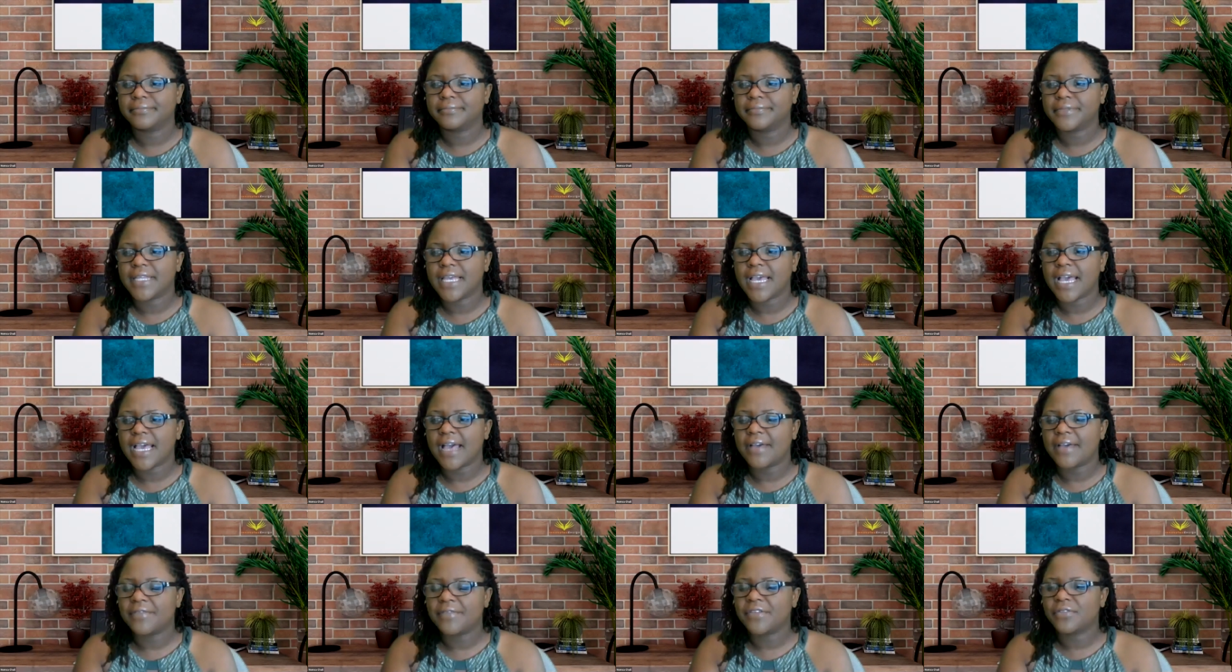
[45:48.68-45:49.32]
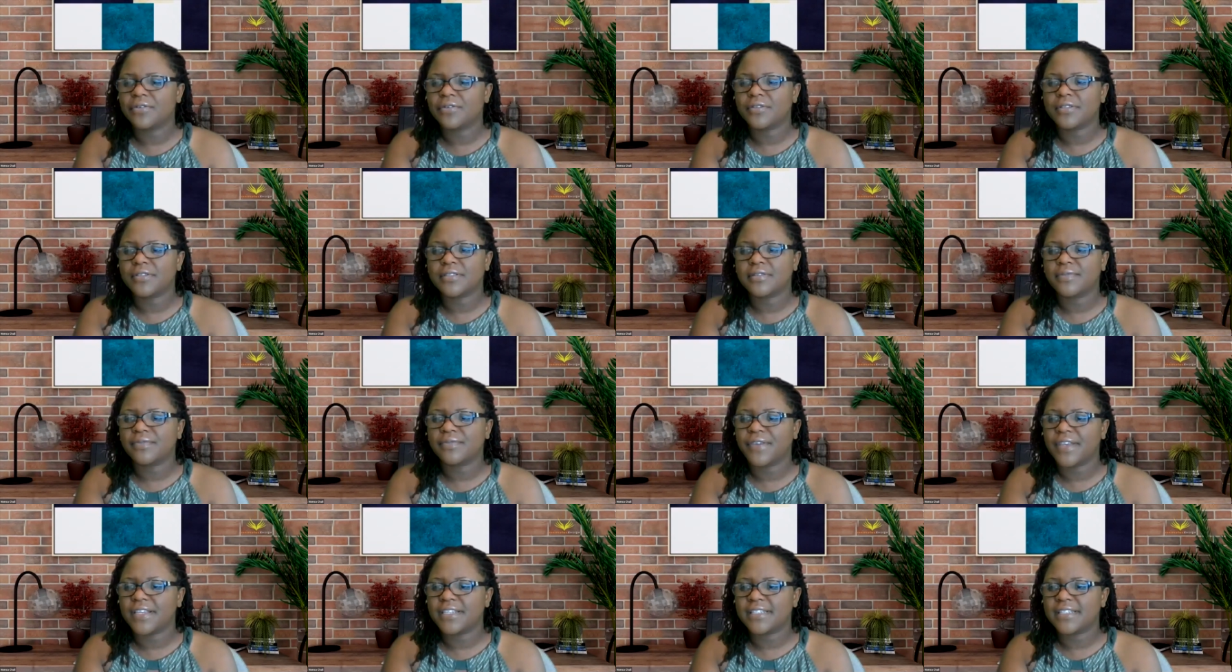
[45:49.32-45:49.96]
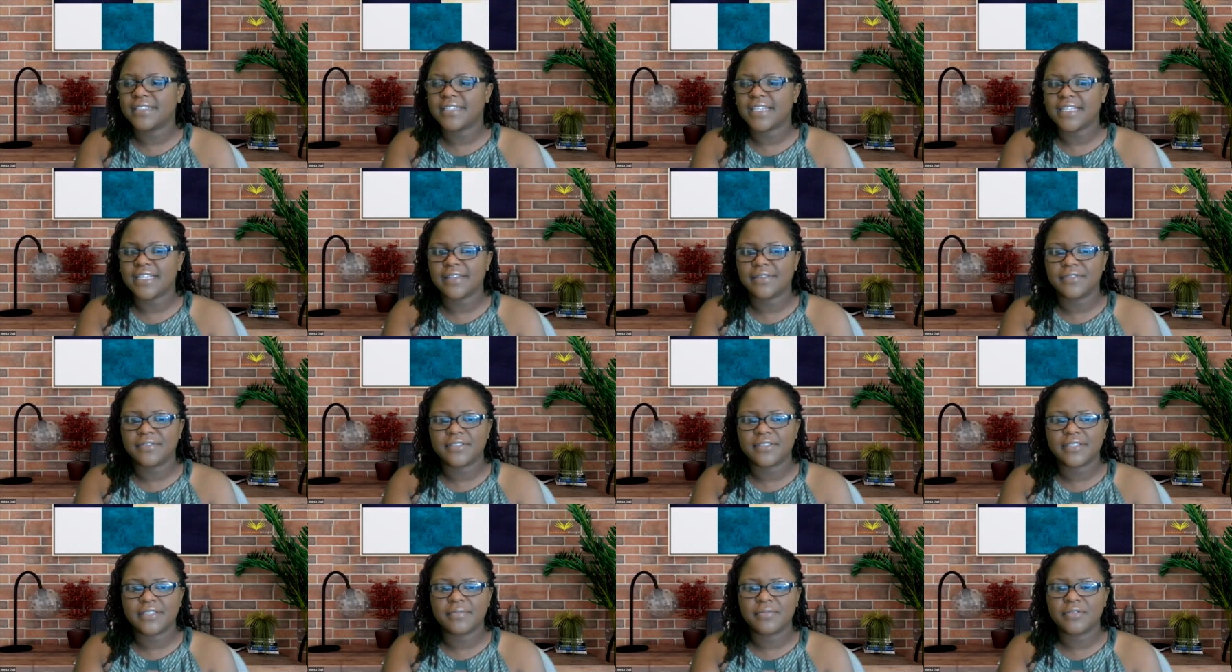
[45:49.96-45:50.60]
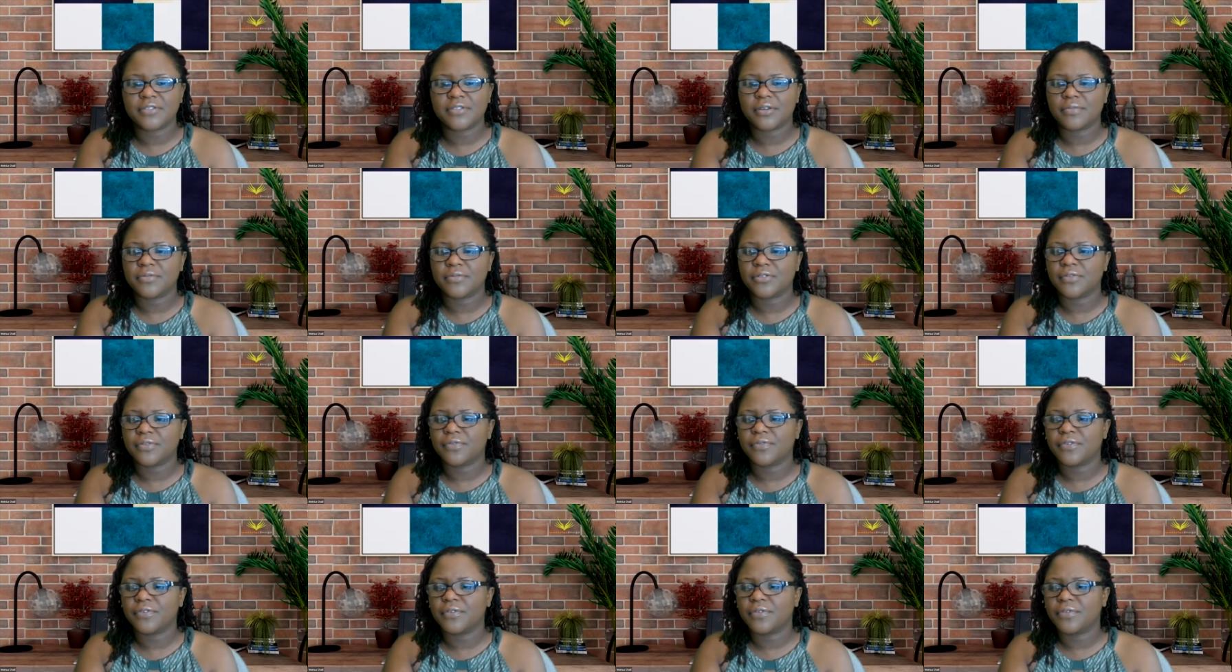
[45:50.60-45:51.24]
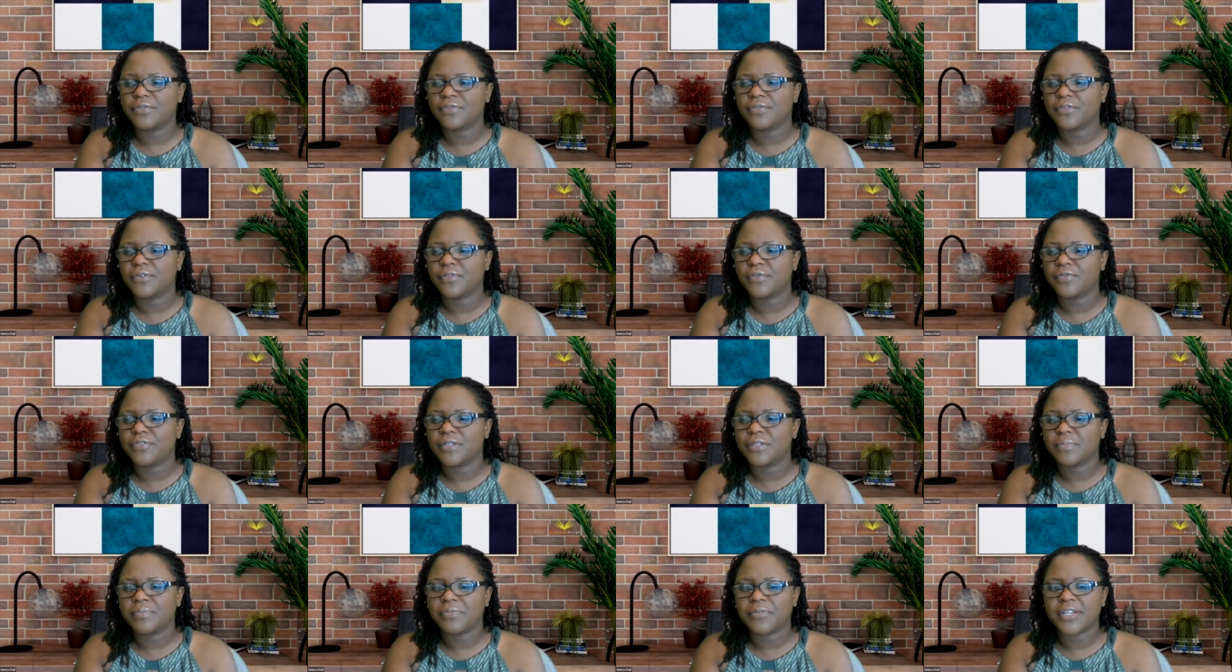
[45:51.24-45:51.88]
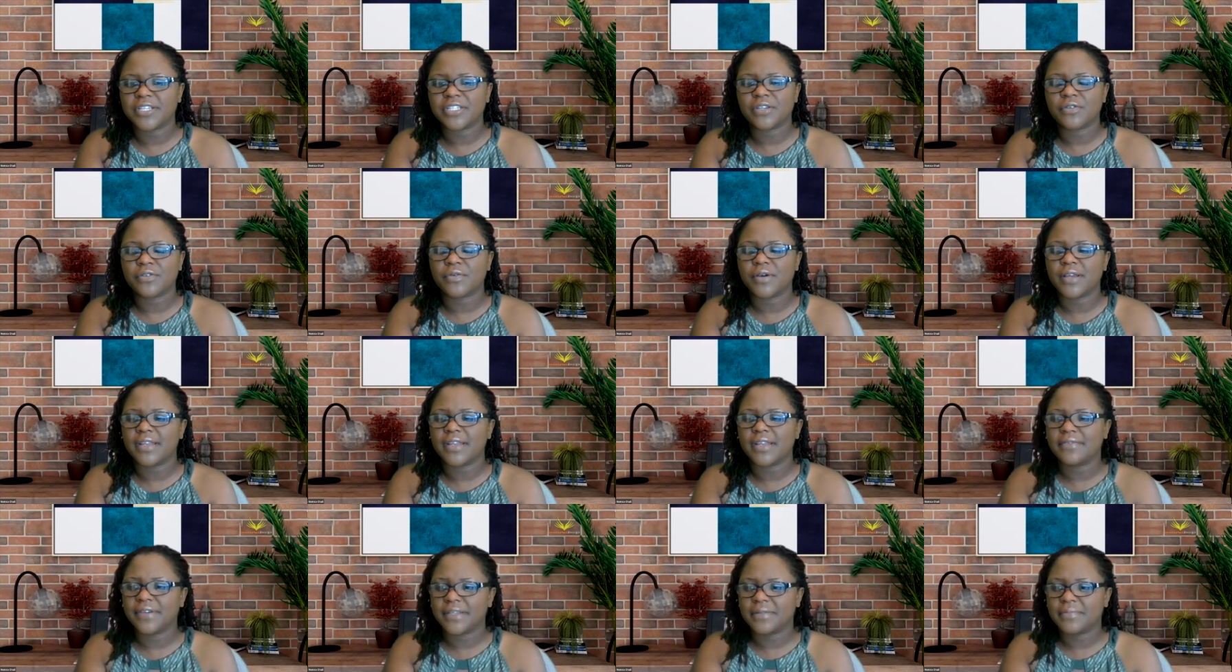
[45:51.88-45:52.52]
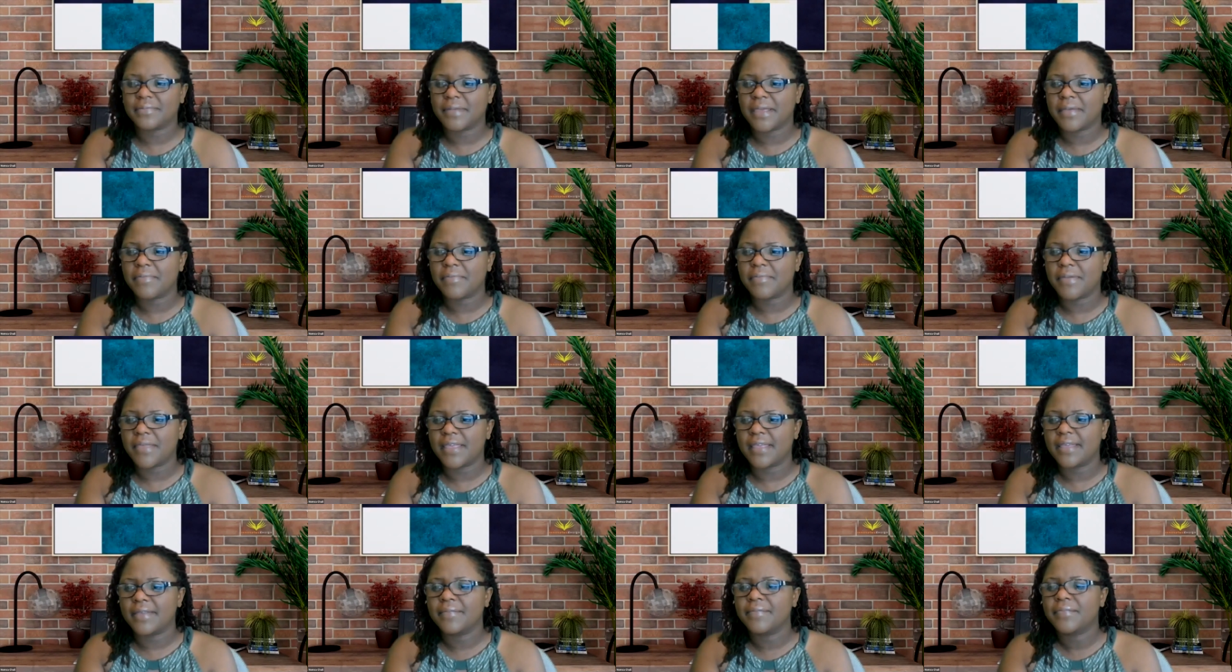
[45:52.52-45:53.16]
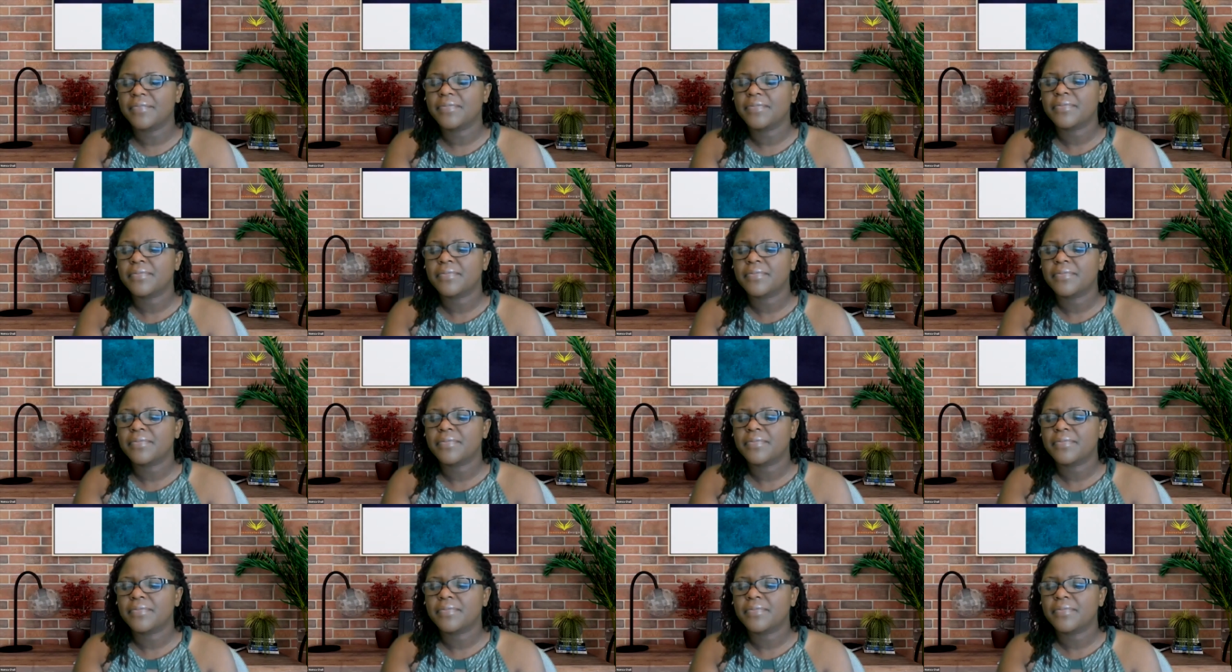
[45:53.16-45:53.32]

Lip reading: they're having those vegetative symptoms of depression, whatever it may be.